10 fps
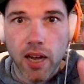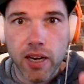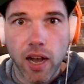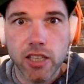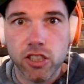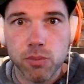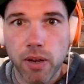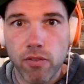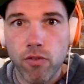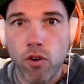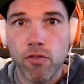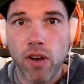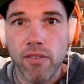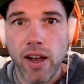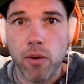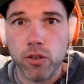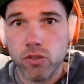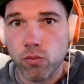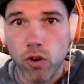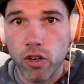God, I just spent 4 or 5
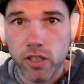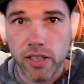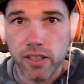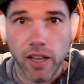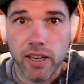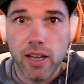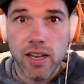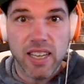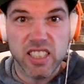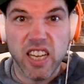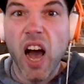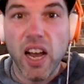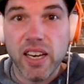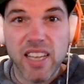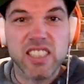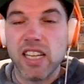hours of work and like it's gone.